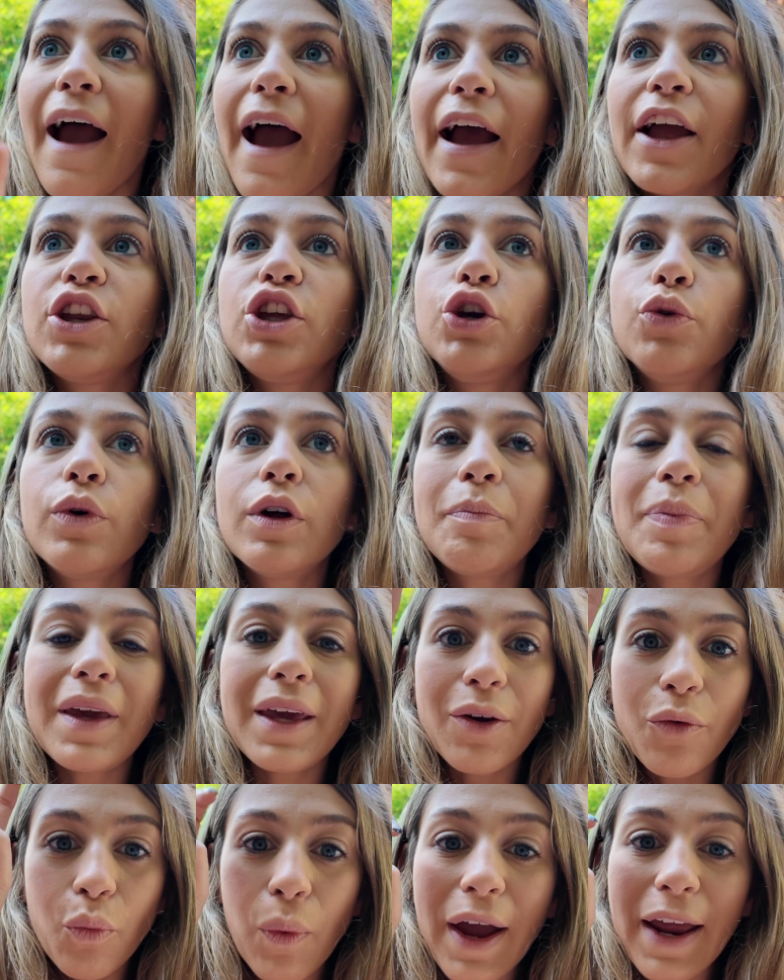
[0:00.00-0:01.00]
and you would
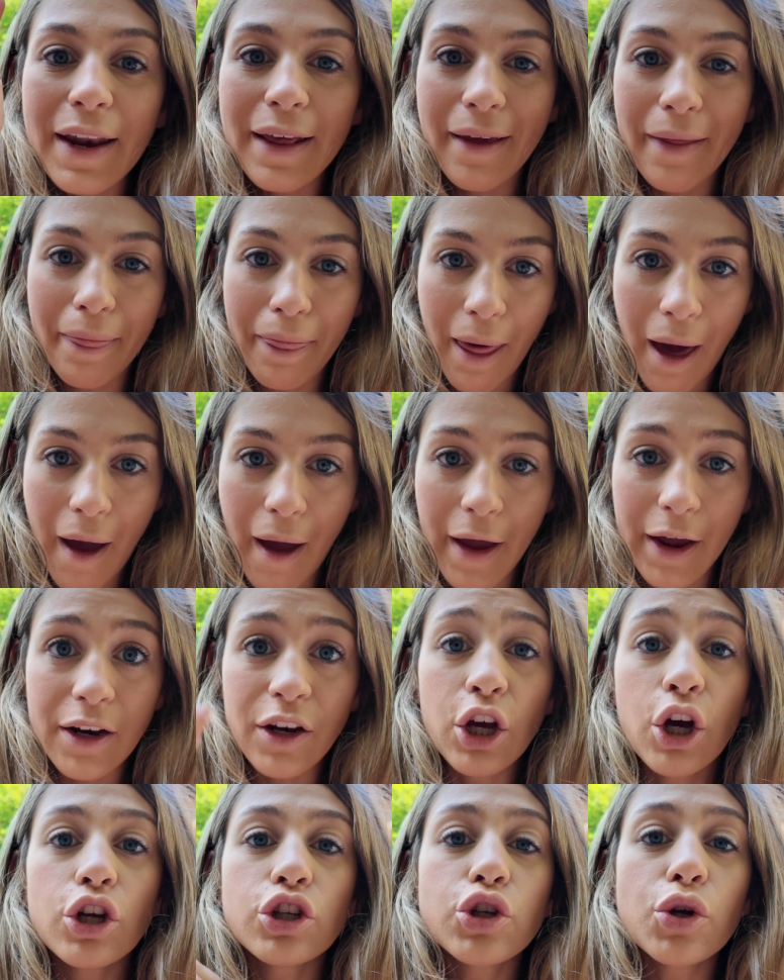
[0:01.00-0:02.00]
be waiting in
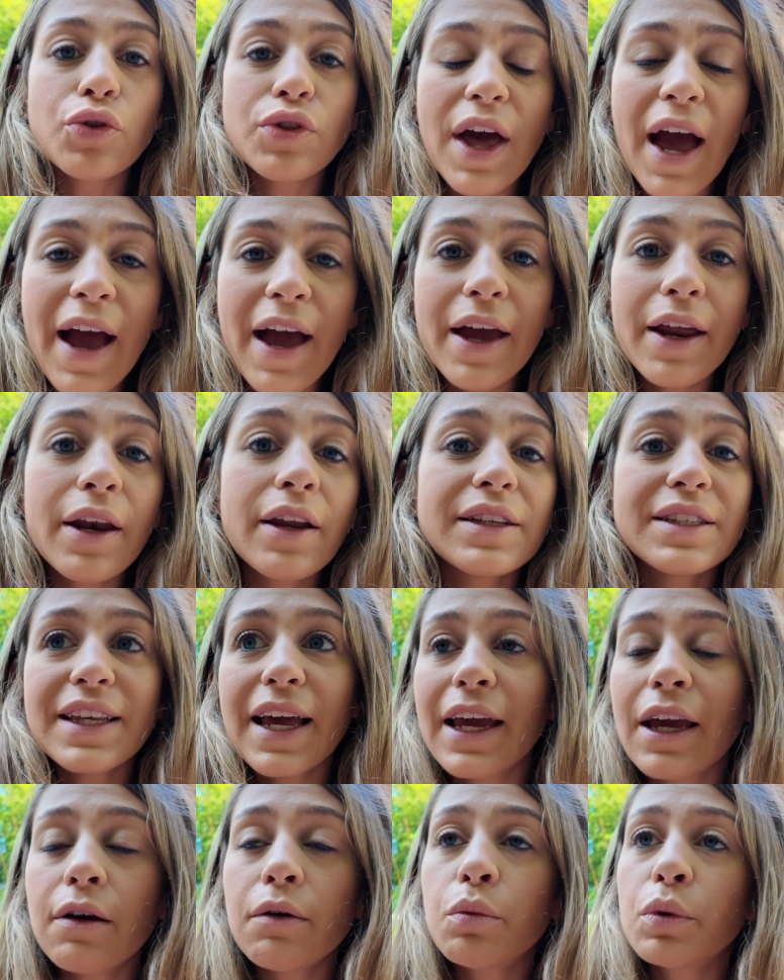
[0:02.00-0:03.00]
line. So then,
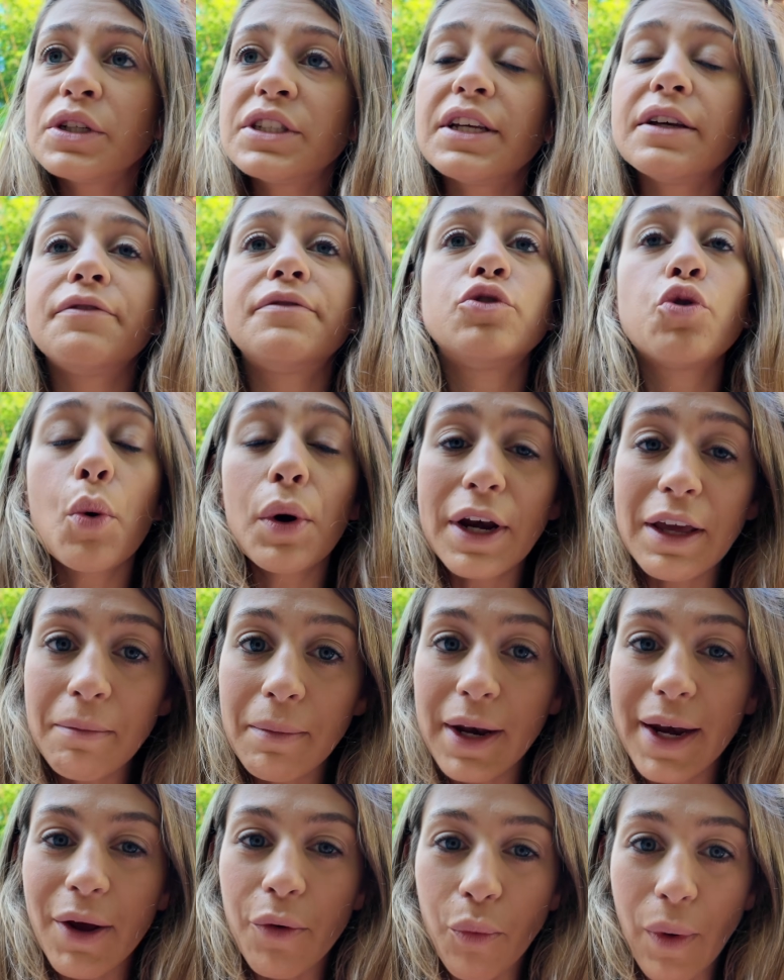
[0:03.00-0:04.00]
say it was a
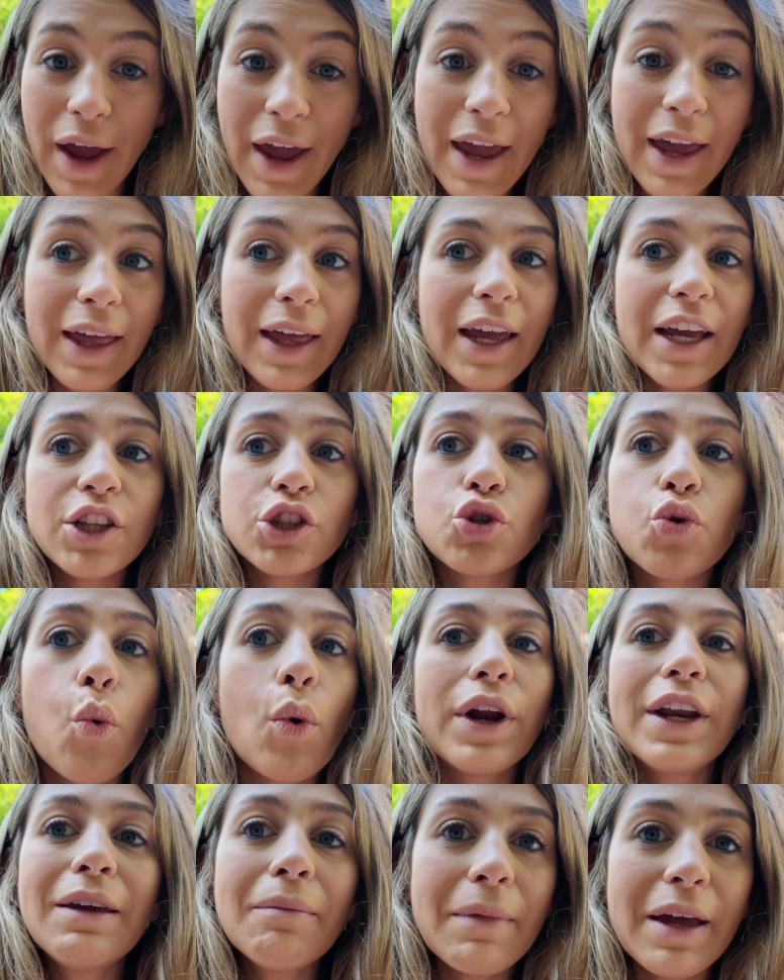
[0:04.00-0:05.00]
20-minute wait, in
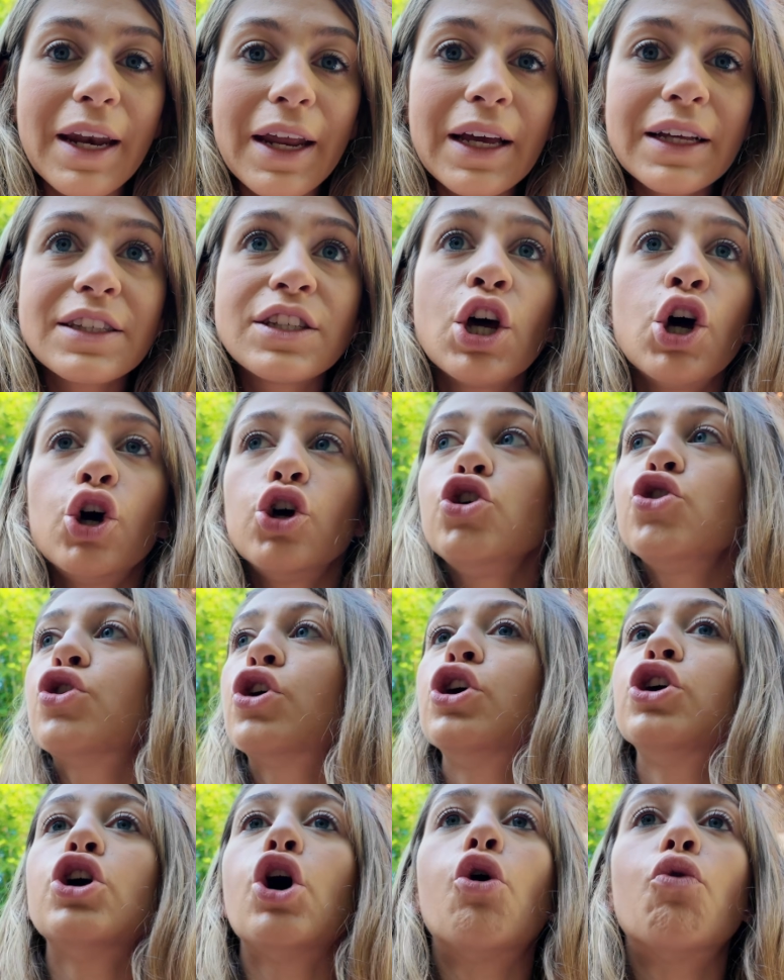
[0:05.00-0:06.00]
20 minutes, you
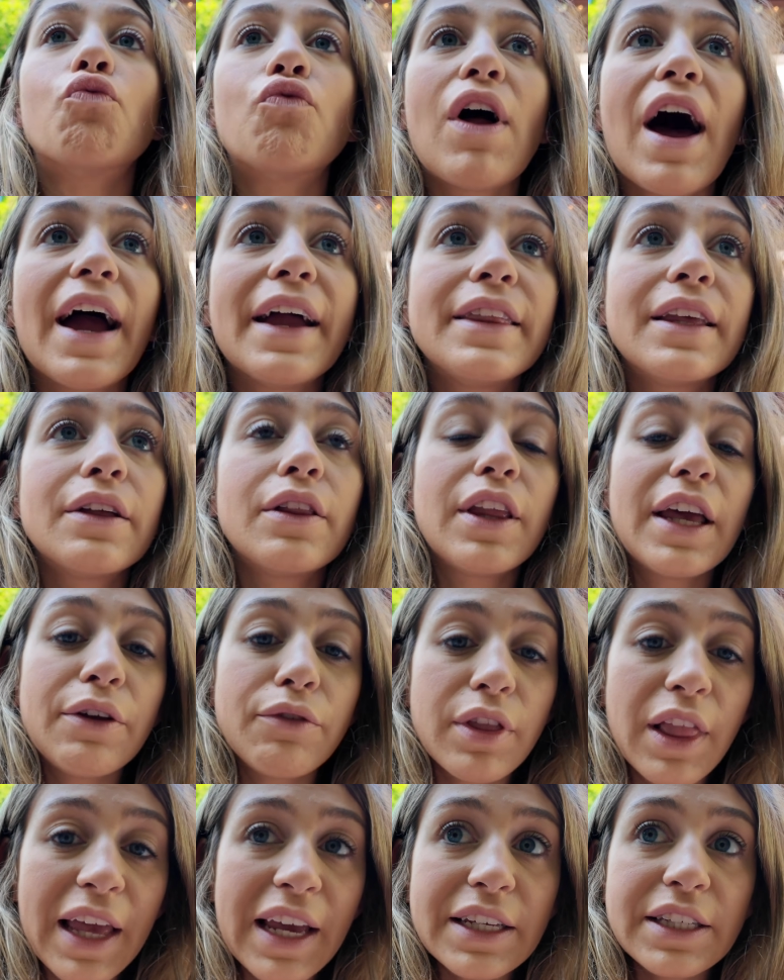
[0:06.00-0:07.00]
couldn't go ride the
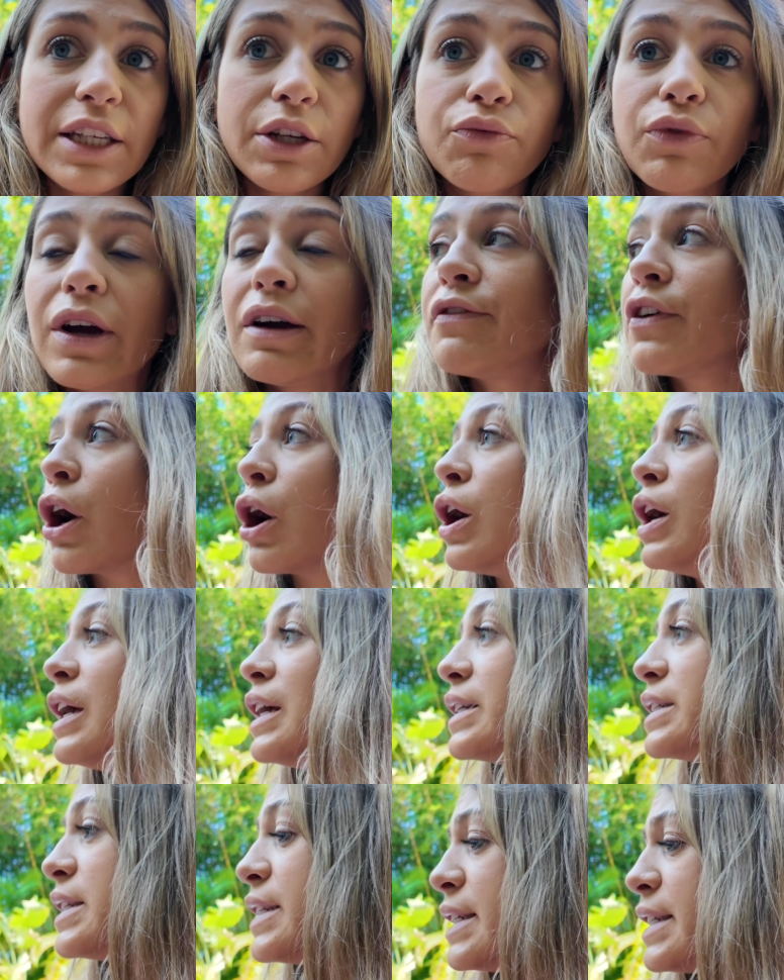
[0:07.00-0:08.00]
lazy river,
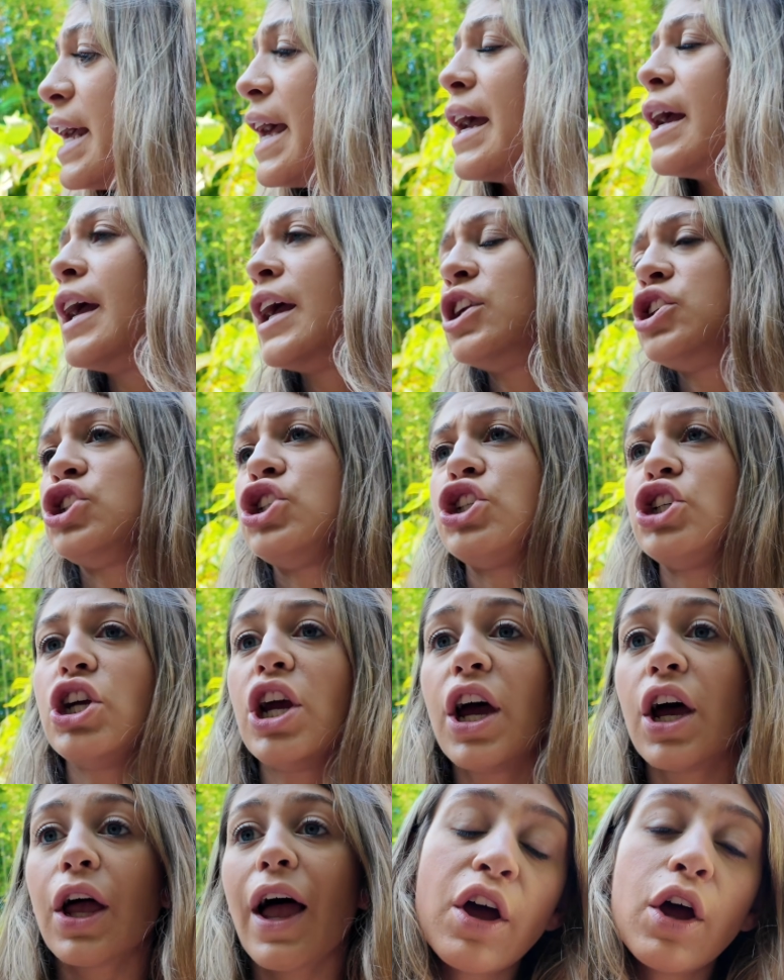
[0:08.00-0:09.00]
sit and
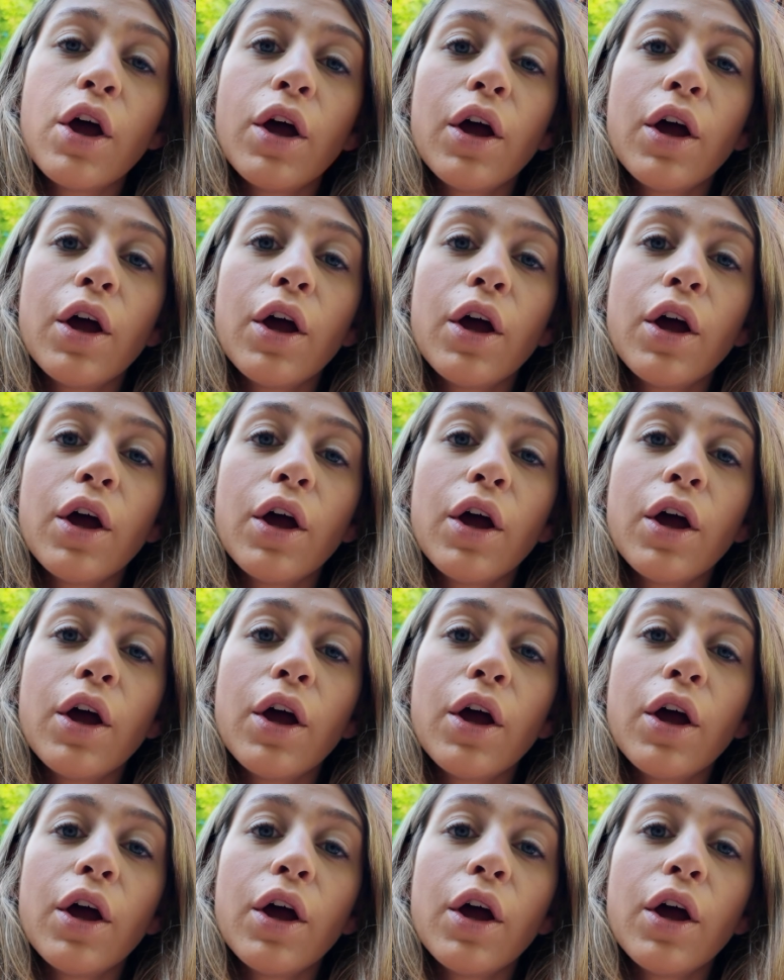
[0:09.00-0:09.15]
chill.